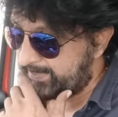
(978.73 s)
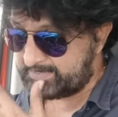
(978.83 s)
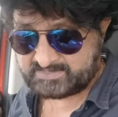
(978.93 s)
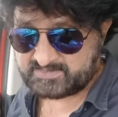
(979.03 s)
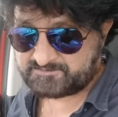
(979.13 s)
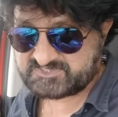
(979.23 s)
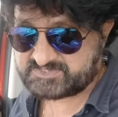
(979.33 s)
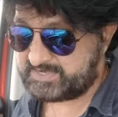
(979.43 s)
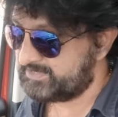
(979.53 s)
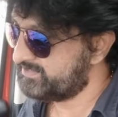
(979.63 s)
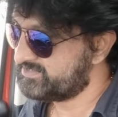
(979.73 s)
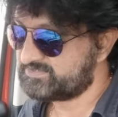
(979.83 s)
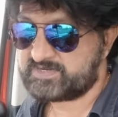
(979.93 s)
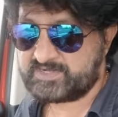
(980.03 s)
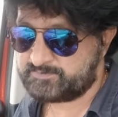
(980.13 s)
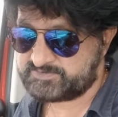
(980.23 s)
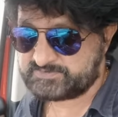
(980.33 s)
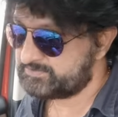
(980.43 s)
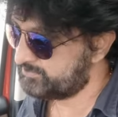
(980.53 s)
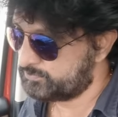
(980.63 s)
And in the first gear, it just
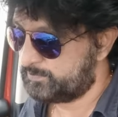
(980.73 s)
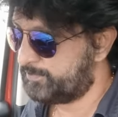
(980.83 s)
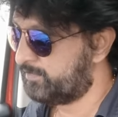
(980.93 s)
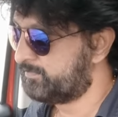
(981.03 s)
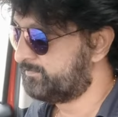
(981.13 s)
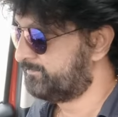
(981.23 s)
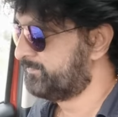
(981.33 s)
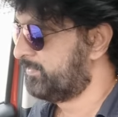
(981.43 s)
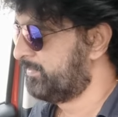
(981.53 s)
creeps, there is no problem.